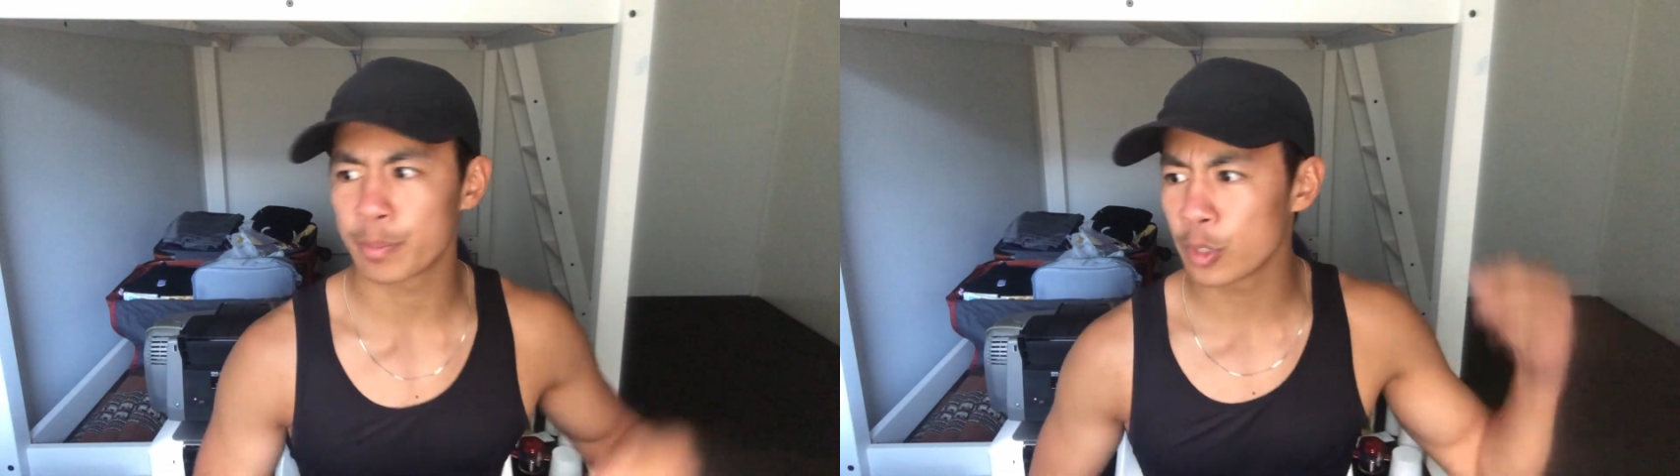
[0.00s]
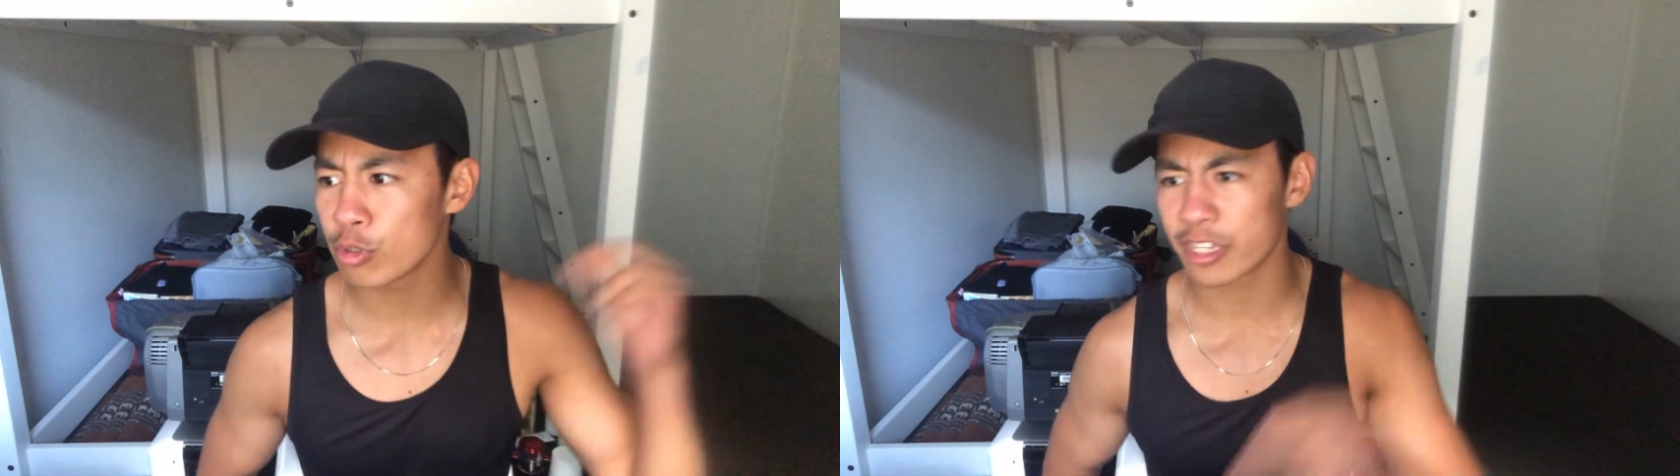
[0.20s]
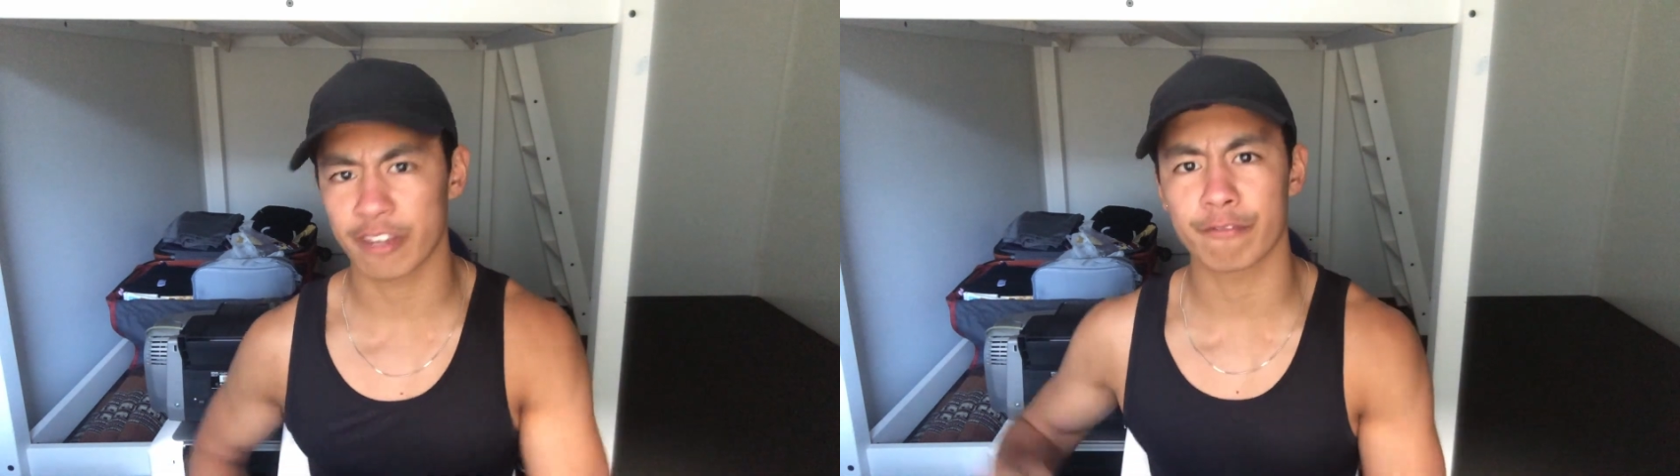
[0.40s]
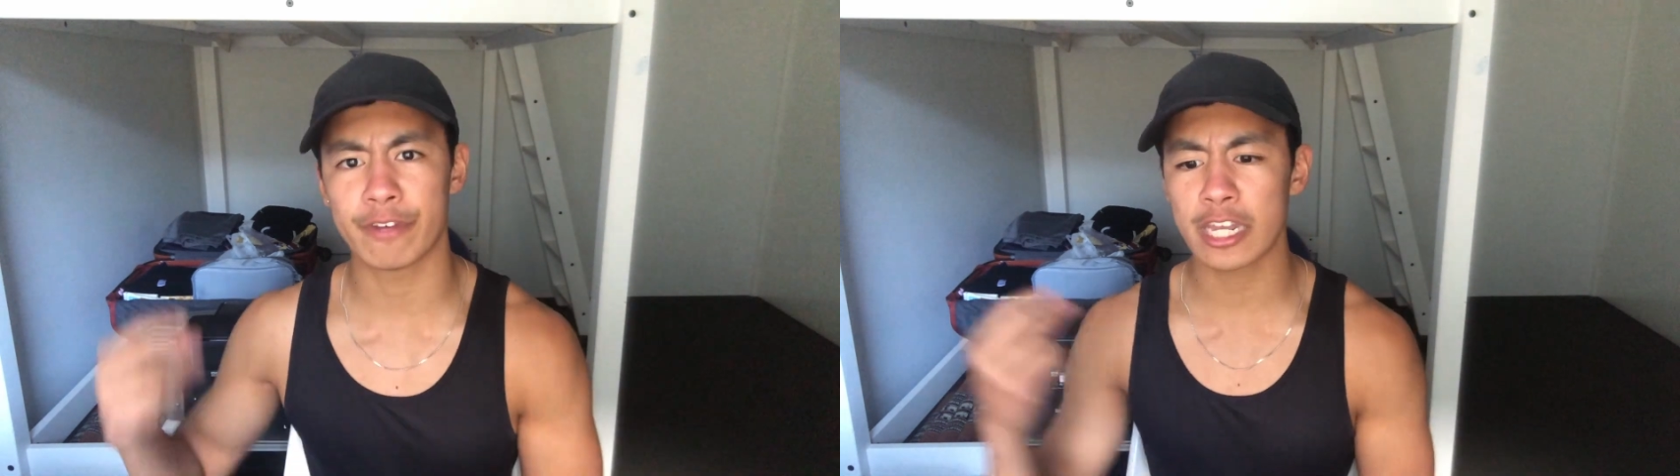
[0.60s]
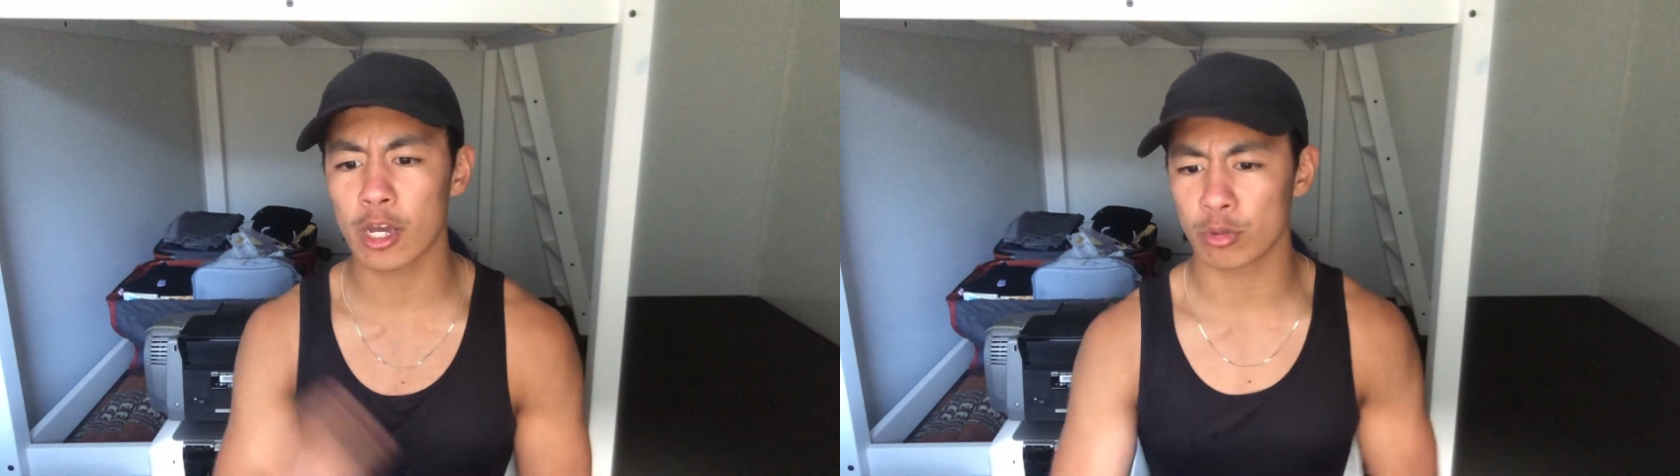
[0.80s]
music,
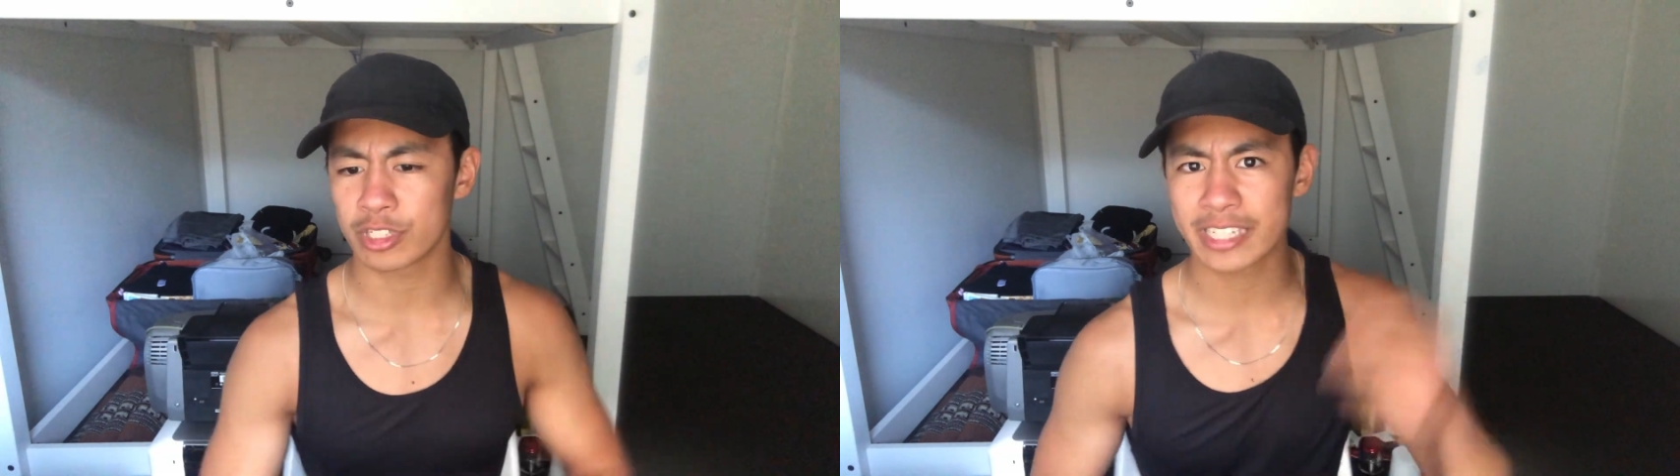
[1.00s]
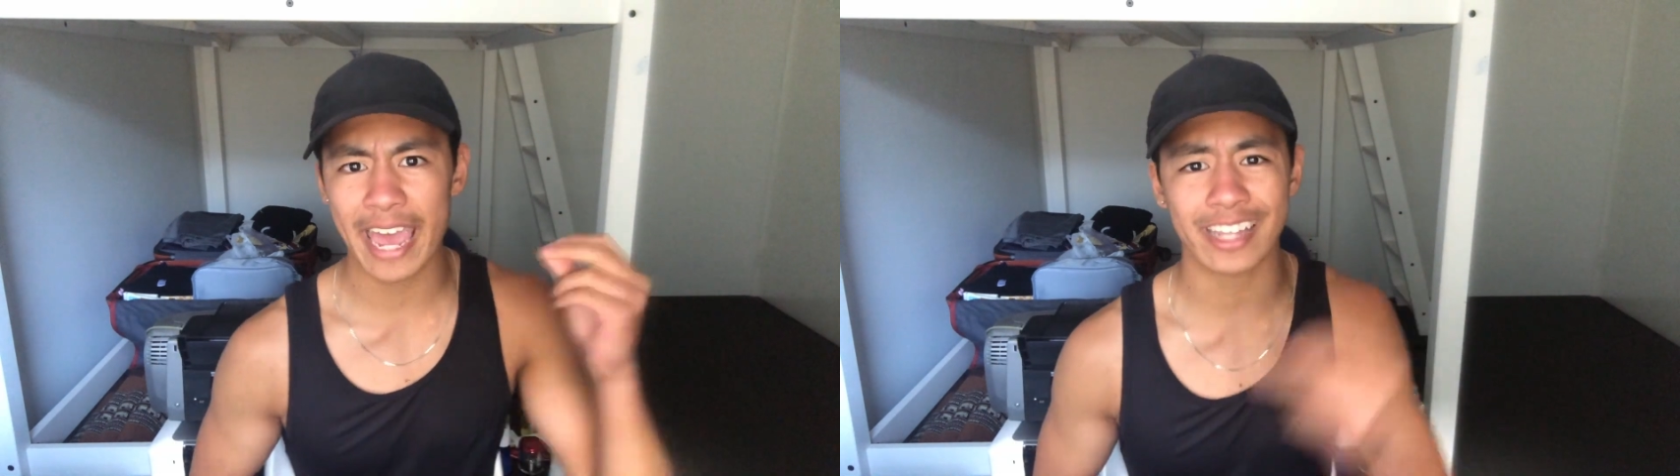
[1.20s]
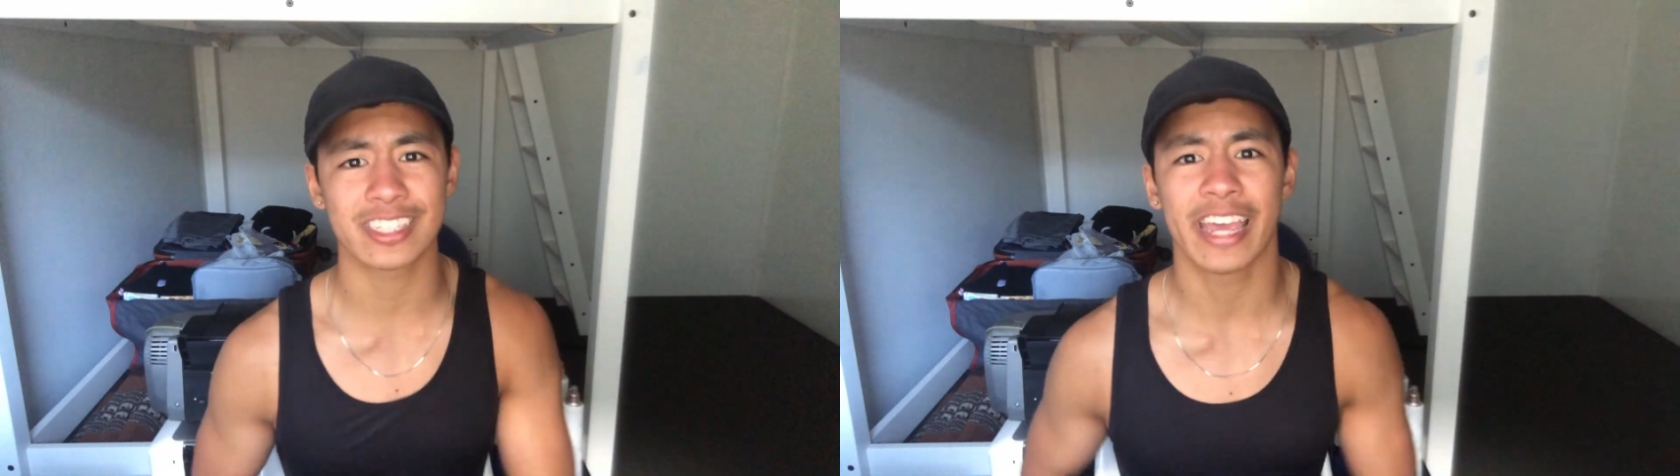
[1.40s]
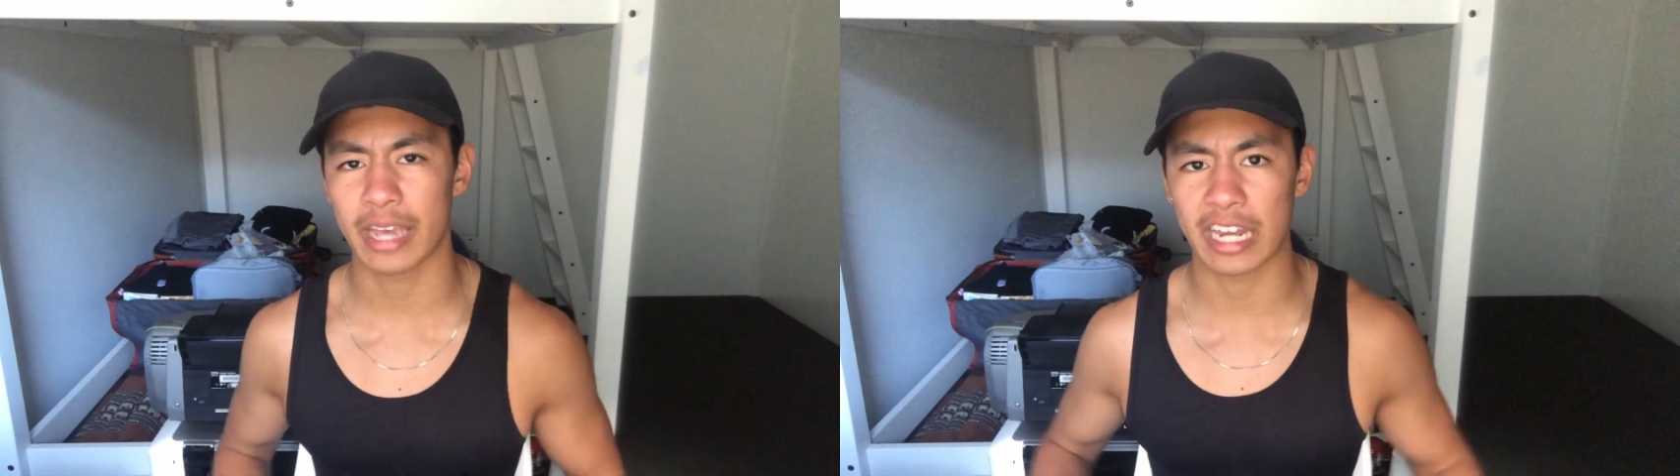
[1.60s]
videos, text,